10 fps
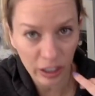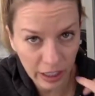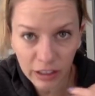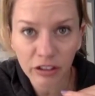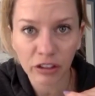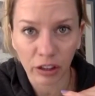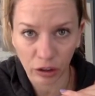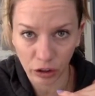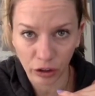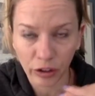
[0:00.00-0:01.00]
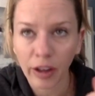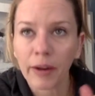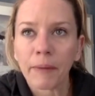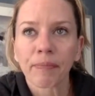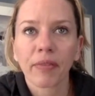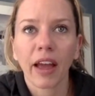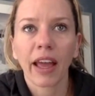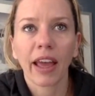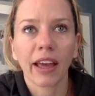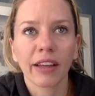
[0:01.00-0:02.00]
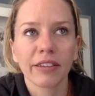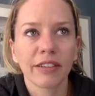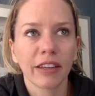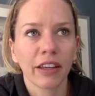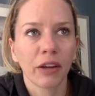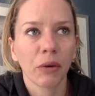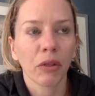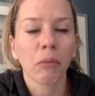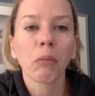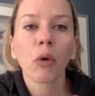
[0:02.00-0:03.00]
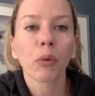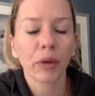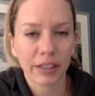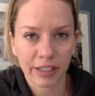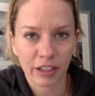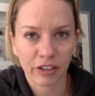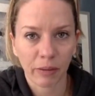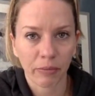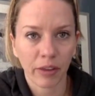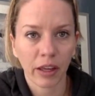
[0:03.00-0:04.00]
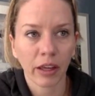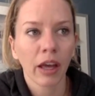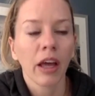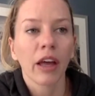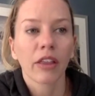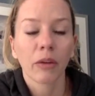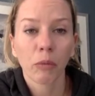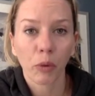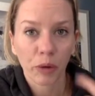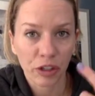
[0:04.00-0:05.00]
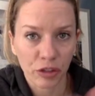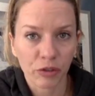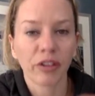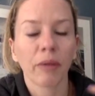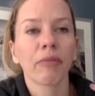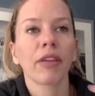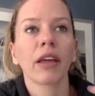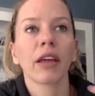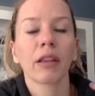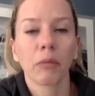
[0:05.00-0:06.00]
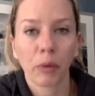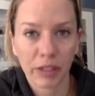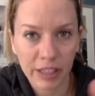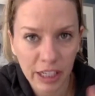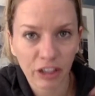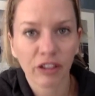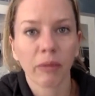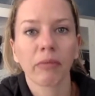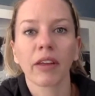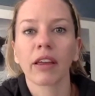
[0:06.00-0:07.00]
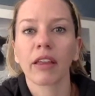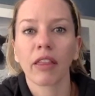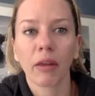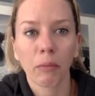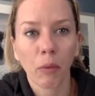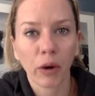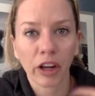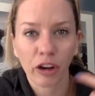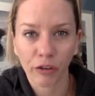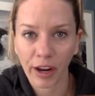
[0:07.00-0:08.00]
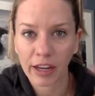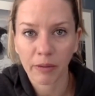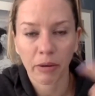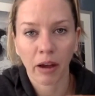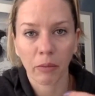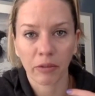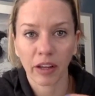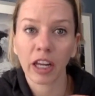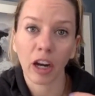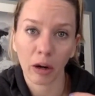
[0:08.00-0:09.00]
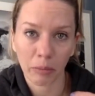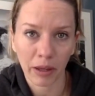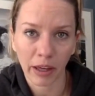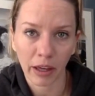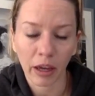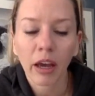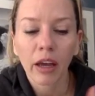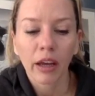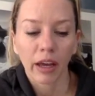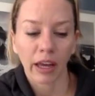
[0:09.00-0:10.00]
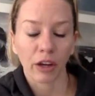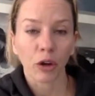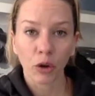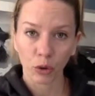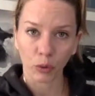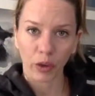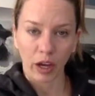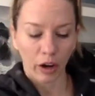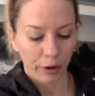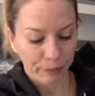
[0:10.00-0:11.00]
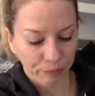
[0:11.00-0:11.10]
is to learn. And, the more we teach something, the more we do something, the more we teach something, the more ingrained it becomes in our being and who we are.